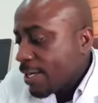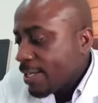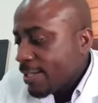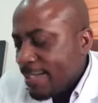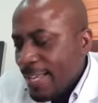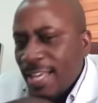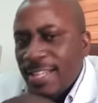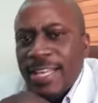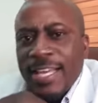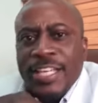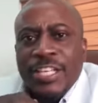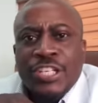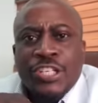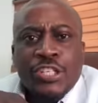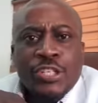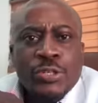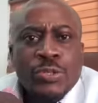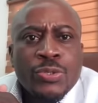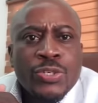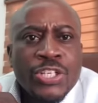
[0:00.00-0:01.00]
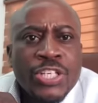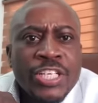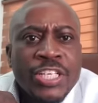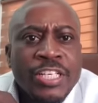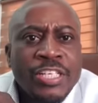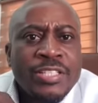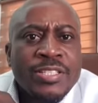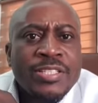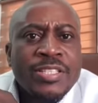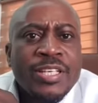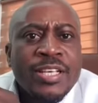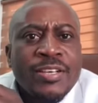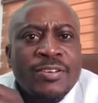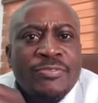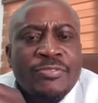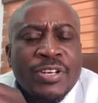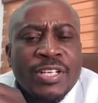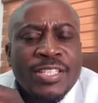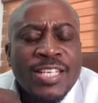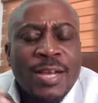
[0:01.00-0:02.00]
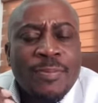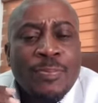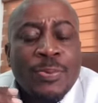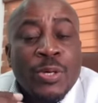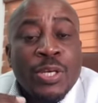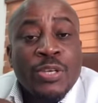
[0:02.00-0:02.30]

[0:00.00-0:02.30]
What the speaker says: The other issue is, for example,